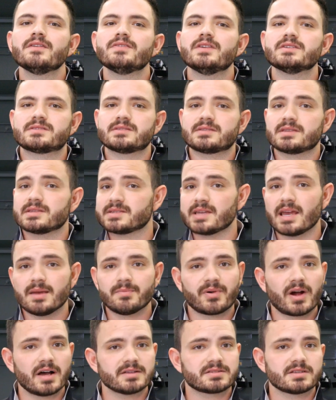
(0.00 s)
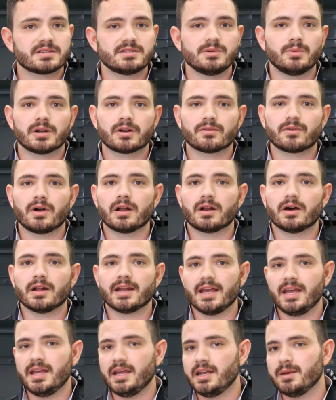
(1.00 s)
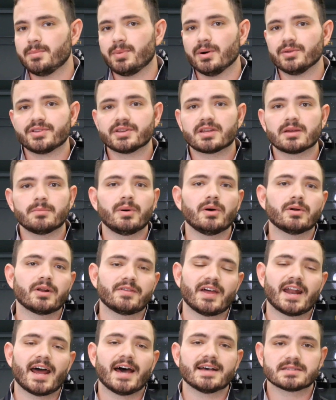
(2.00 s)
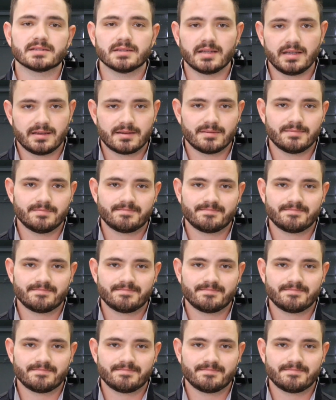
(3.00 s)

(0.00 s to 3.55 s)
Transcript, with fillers: This is the same process you wanna run on any bolted component that has a leak.